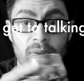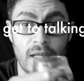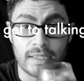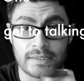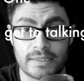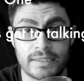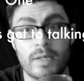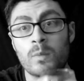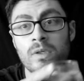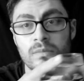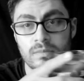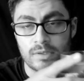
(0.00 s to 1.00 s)
Blondie, then
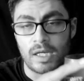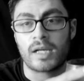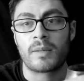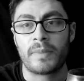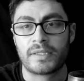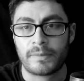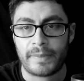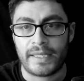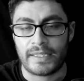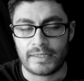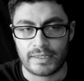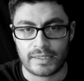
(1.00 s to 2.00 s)
we'll talk about the
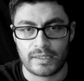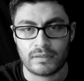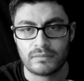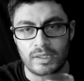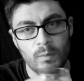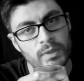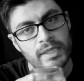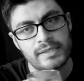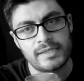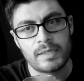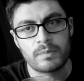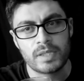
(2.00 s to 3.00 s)
painting. And, and when I
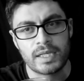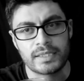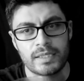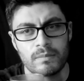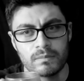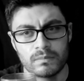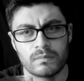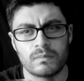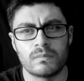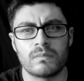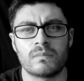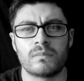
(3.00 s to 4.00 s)
say Blondie, I'm
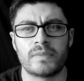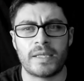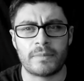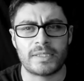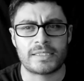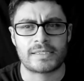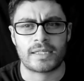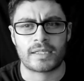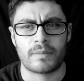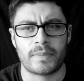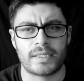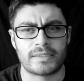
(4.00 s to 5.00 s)
namely
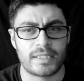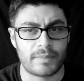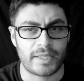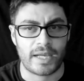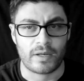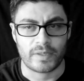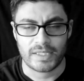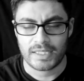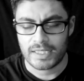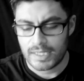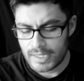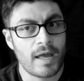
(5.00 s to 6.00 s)
talking about Debbie Harry.
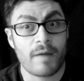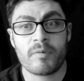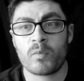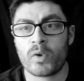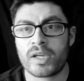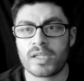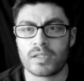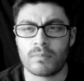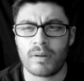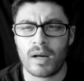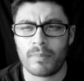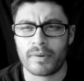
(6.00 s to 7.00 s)
I've been working on a
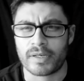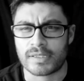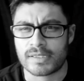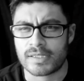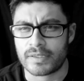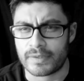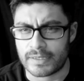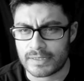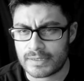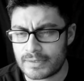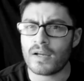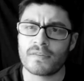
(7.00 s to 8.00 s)
pop art
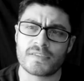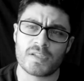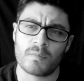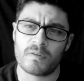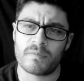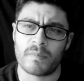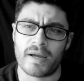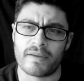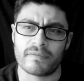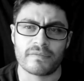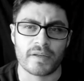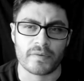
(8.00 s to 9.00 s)
series of some of my
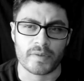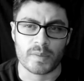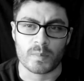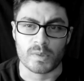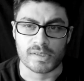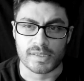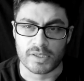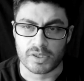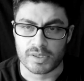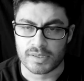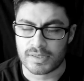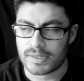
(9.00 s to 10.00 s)
favorite
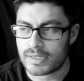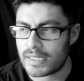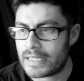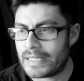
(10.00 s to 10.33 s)
musicians.